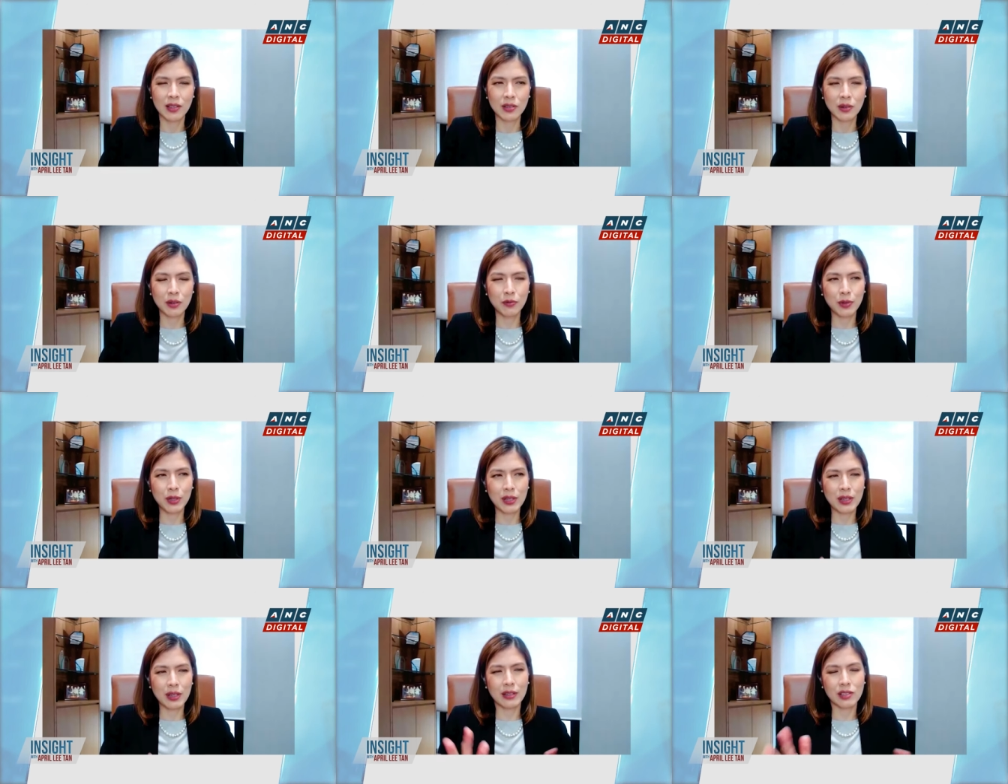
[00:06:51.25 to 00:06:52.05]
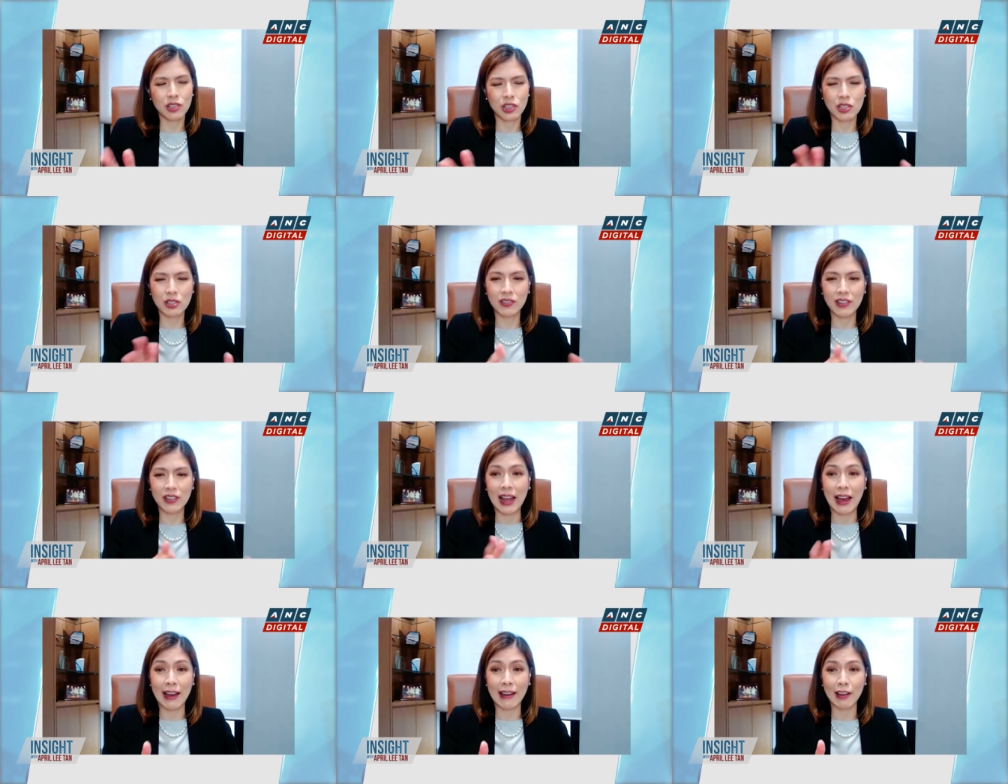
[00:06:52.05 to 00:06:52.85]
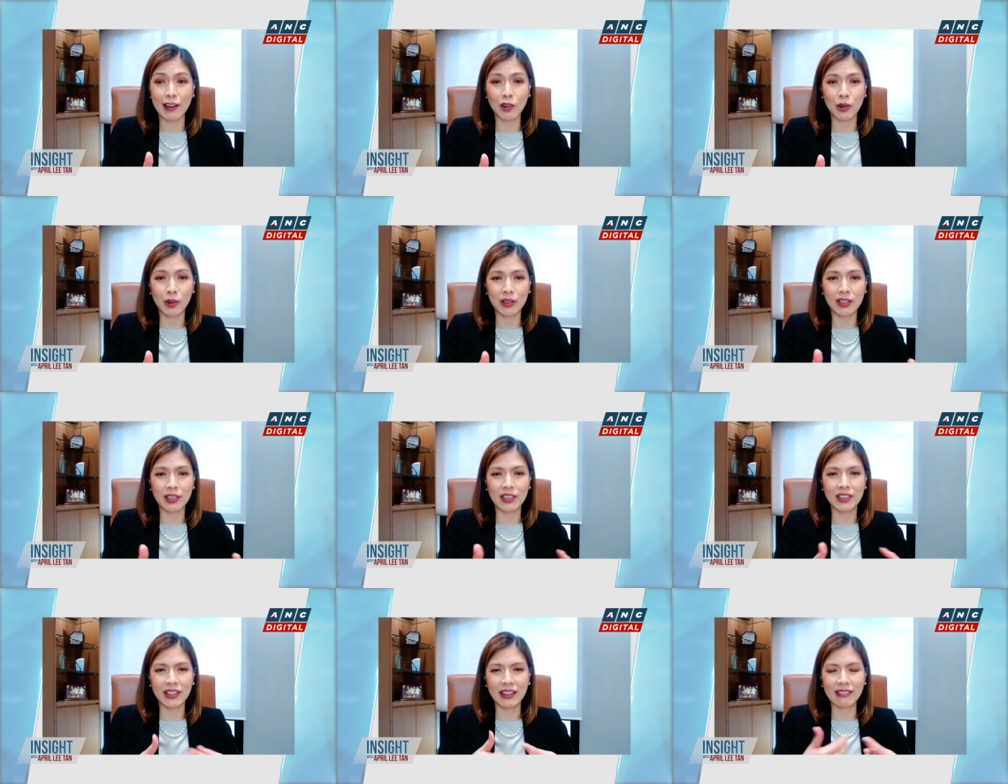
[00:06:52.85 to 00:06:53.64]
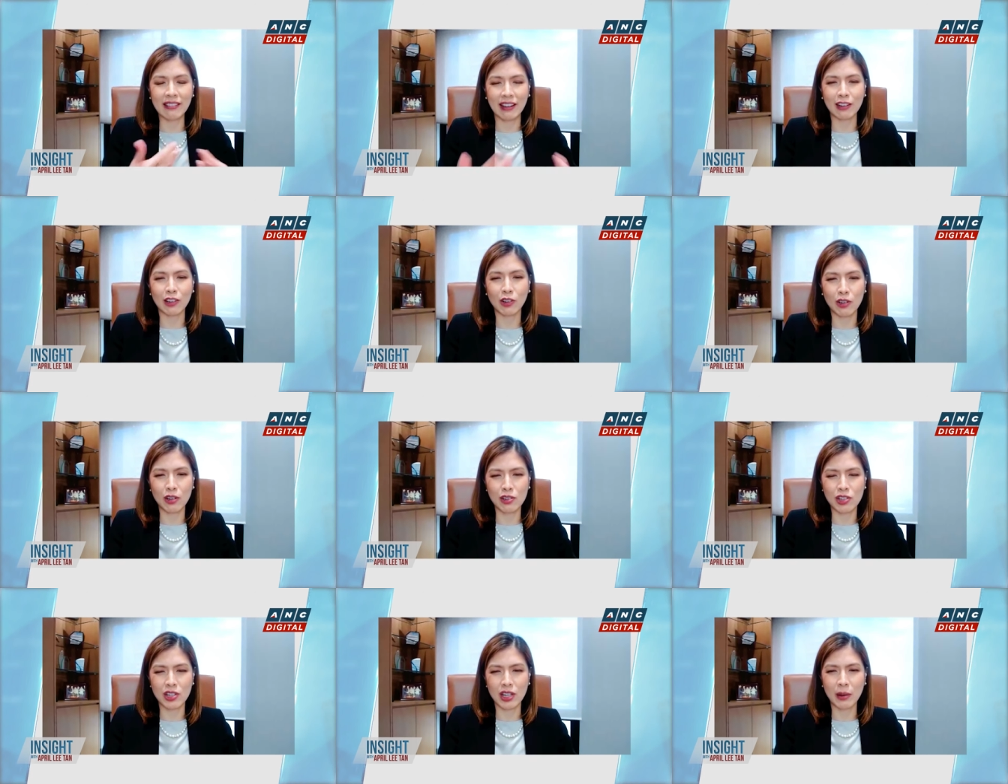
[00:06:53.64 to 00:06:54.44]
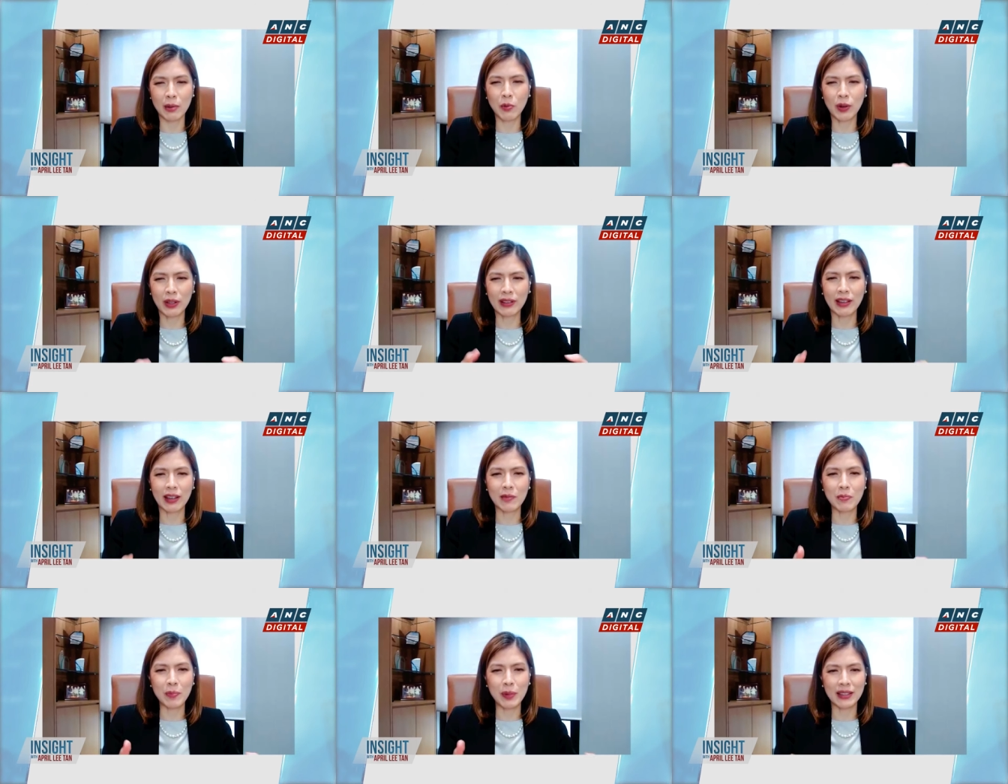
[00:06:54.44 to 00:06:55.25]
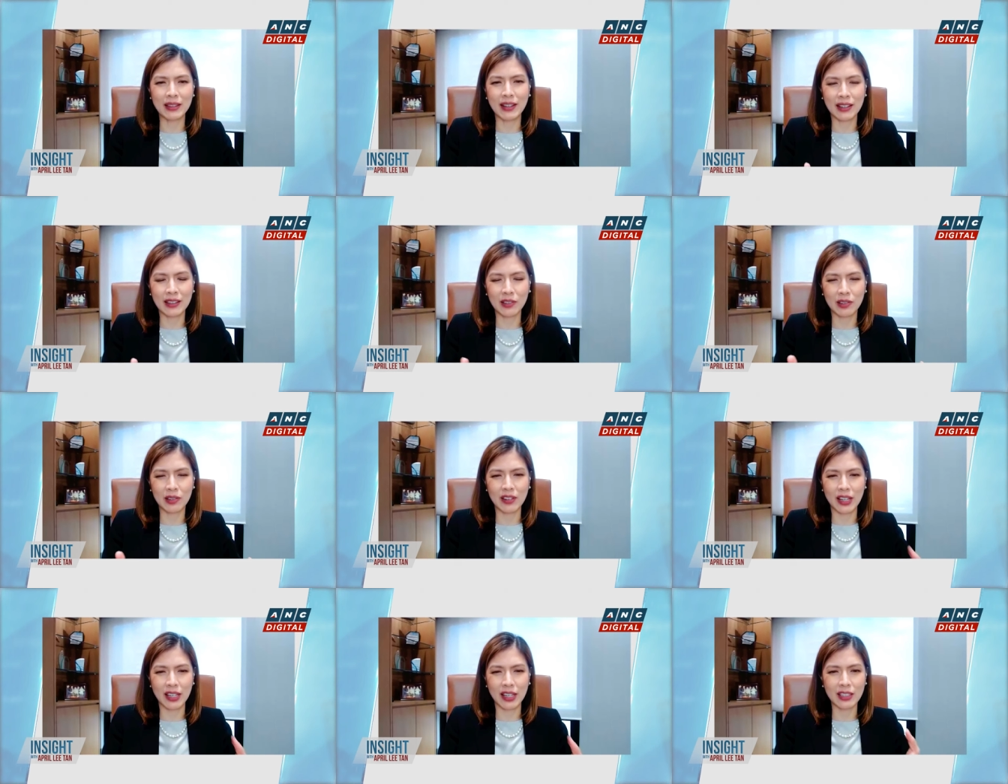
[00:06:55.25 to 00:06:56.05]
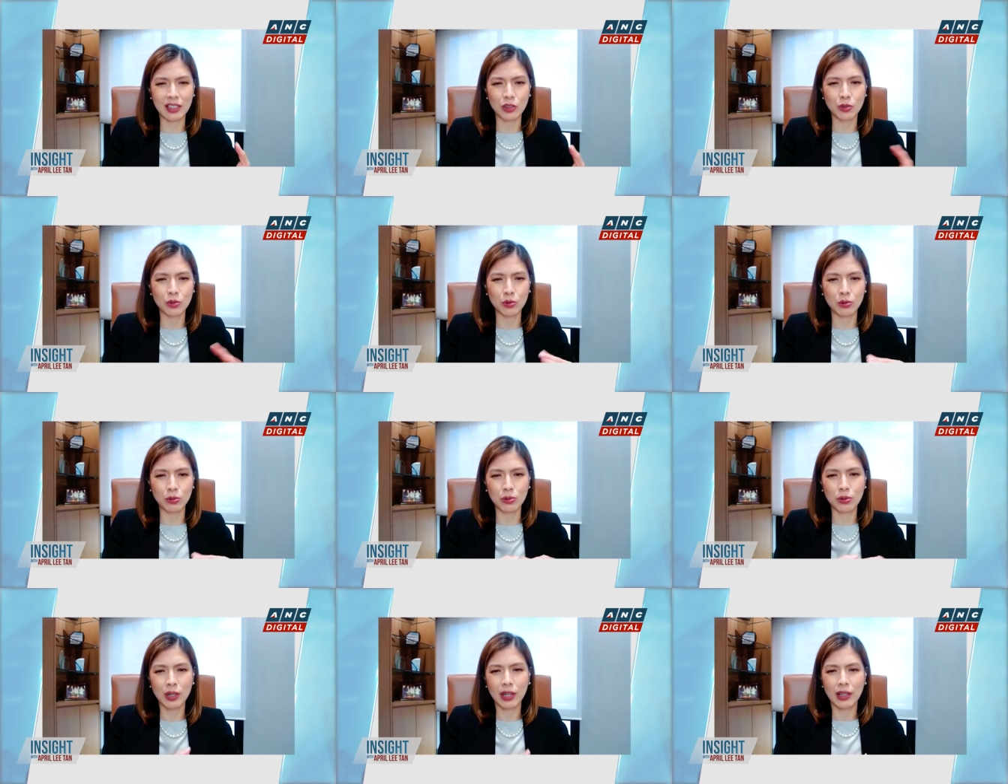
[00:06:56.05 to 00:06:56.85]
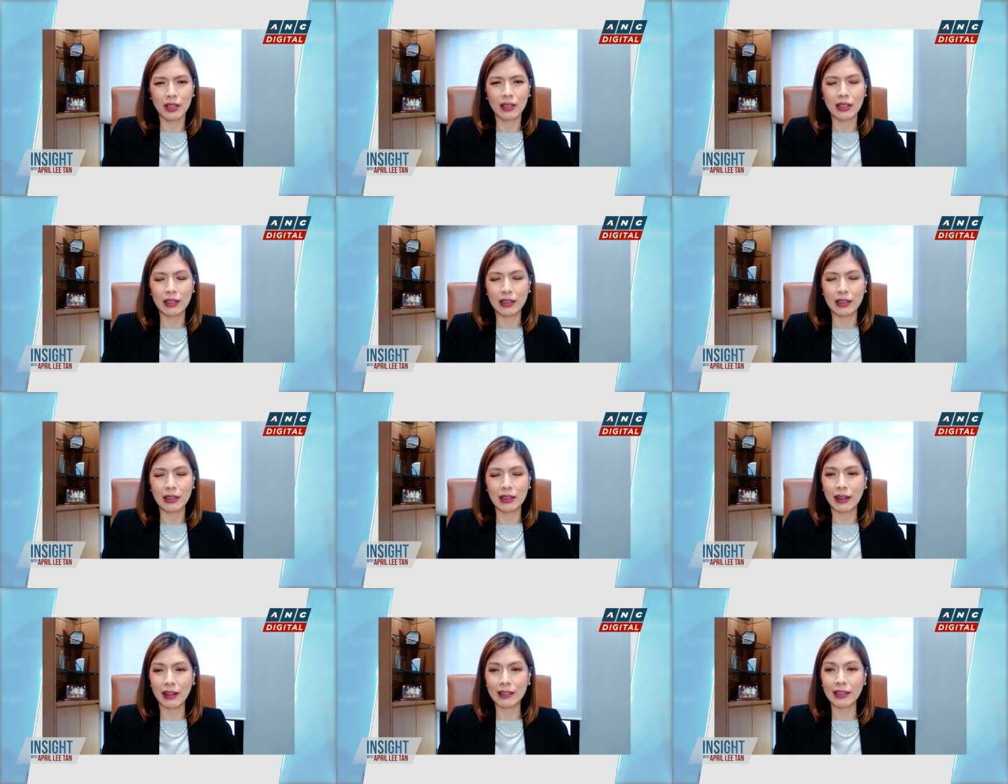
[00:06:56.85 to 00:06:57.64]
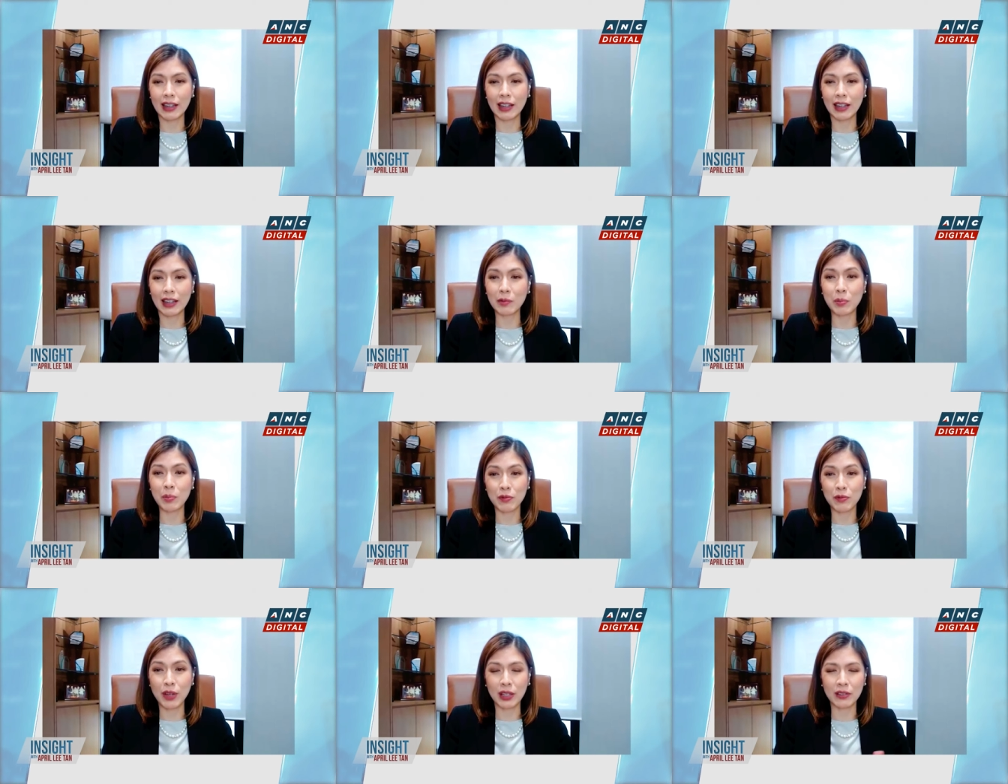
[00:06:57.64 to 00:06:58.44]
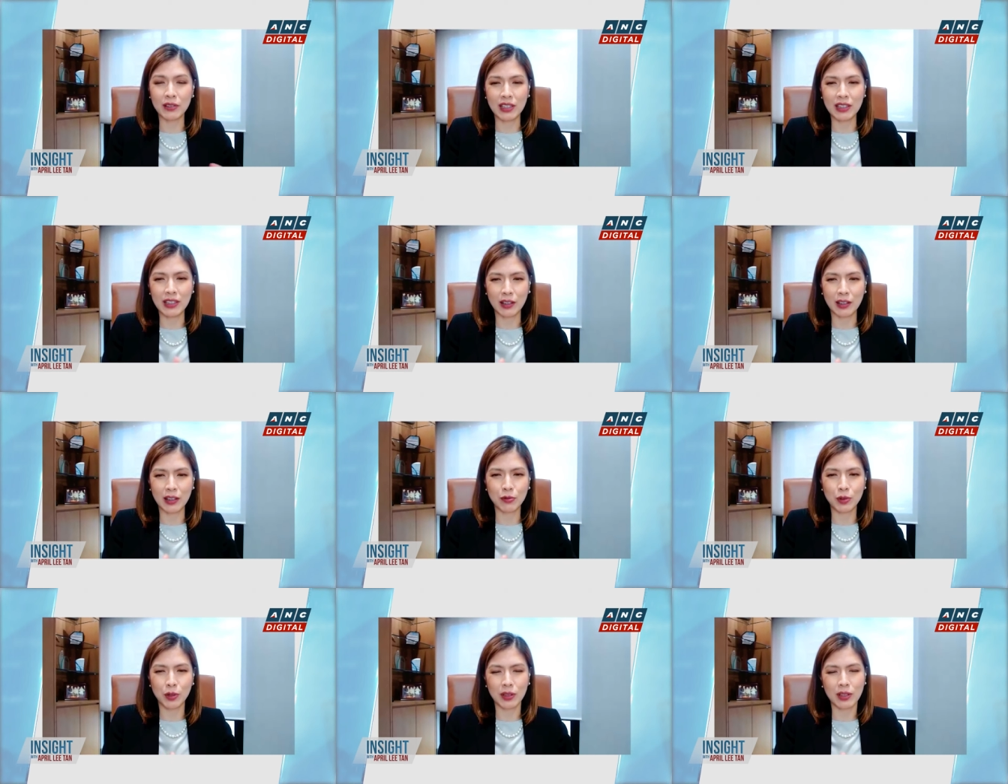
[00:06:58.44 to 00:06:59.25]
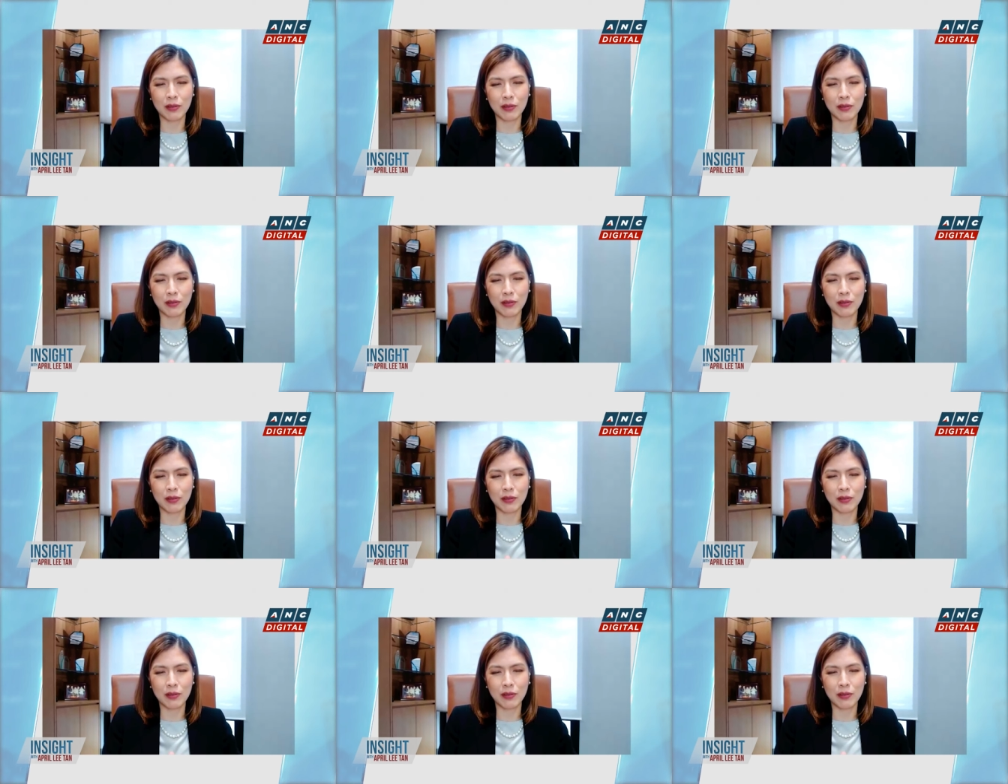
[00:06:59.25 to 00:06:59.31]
So if we just rely on current technology, I mean, what can be done already to detect and prevent retail fraud?